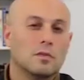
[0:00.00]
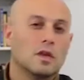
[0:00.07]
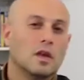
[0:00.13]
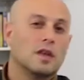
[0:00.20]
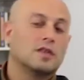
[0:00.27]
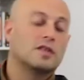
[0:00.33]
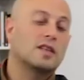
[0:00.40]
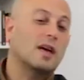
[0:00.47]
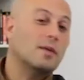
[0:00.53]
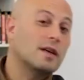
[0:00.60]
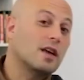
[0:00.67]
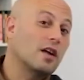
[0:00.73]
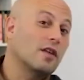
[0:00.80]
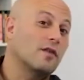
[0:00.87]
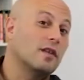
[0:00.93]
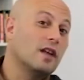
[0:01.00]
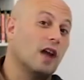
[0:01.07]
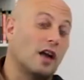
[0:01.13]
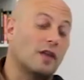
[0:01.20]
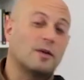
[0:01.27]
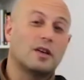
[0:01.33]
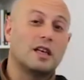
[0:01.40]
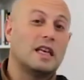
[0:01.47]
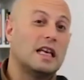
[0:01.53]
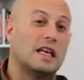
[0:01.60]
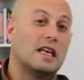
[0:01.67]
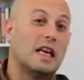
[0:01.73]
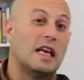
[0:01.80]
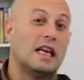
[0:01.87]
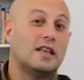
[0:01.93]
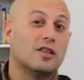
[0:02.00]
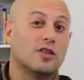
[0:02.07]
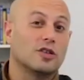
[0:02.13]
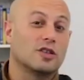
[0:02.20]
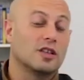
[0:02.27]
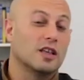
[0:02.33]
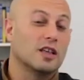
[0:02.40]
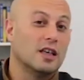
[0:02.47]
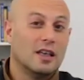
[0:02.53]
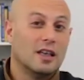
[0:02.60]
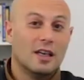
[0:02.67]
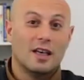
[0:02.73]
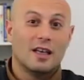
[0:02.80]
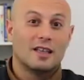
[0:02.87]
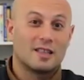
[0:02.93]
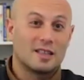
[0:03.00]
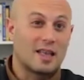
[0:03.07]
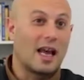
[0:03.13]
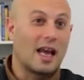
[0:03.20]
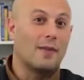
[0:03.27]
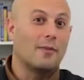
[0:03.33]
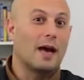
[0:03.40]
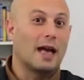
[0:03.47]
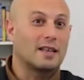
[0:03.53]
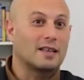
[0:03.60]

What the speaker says: So tell me, kind of, I suppose it neatly leads on to STEM and